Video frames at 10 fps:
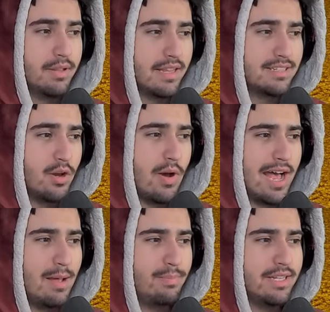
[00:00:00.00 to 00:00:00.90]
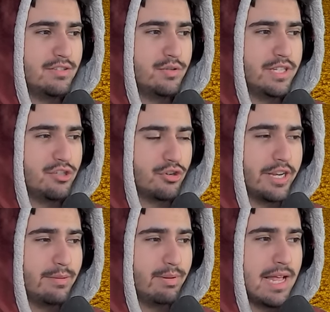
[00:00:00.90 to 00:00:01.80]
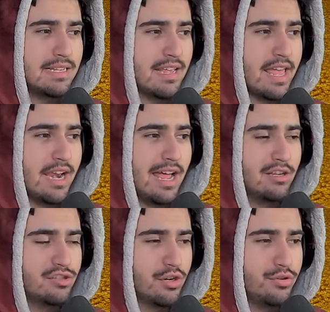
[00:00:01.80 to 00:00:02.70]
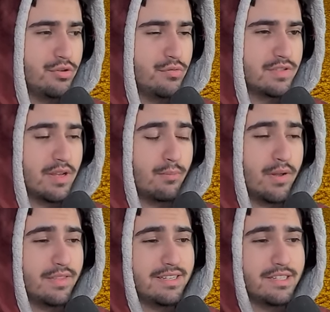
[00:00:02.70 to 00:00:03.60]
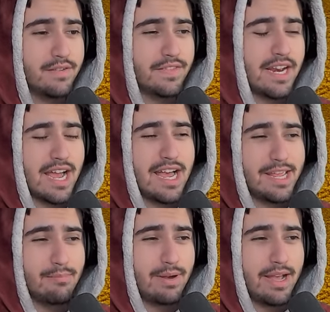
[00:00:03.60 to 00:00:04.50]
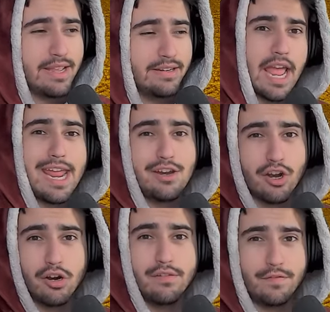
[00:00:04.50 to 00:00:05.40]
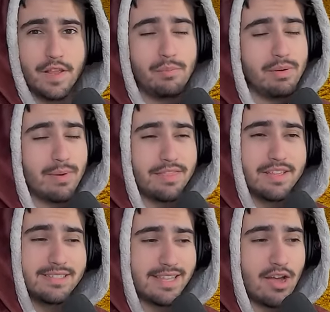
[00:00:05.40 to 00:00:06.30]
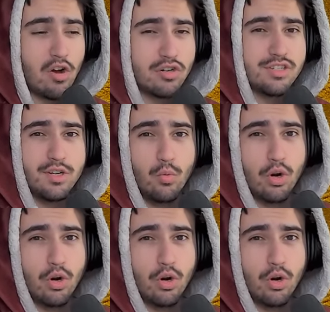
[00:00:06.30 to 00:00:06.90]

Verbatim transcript: But let's go hop into the trading plaza and I'll show you some of the stuff that I am buying and current flipping methods that are still